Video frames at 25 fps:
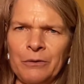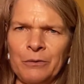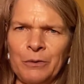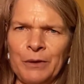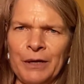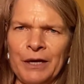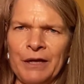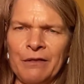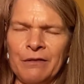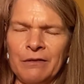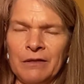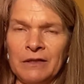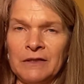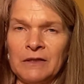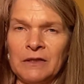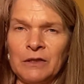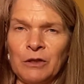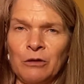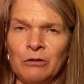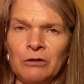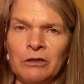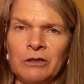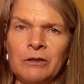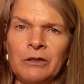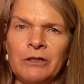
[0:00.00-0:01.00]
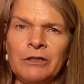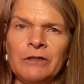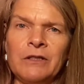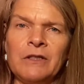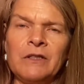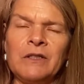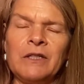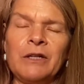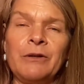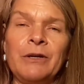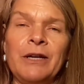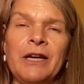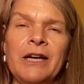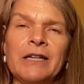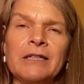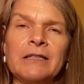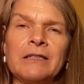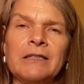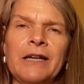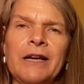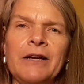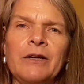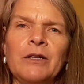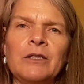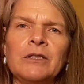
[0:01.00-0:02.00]
with the solar or the zodiac
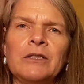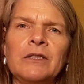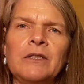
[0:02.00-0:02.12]
cycle.